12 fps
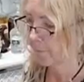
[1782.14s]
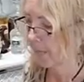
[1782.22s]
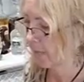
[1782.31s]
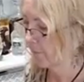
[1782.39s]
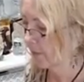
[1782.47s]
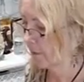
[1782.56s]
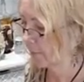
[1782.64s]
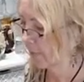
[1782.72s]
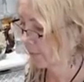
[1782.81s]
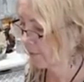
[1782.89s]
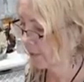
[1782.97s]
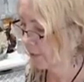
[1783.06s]
half cup
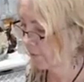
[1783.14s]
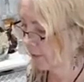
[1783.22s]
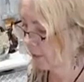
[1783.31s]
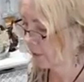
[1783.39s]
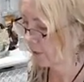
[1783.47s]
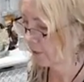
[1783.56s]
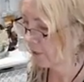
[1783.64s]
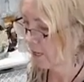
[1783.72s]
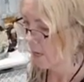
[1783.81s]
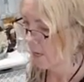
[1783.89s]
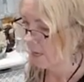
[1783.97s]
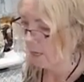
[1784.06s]
apple cider vinegar,
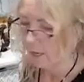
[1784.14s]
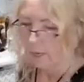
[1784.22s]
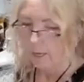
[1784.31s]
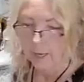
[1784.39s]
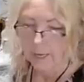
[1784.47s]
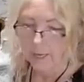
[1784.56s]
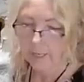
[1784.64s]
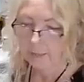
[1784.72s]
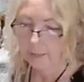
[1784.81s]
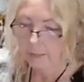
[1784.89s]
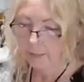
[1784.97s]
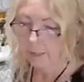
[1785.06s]

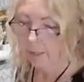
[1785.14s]
and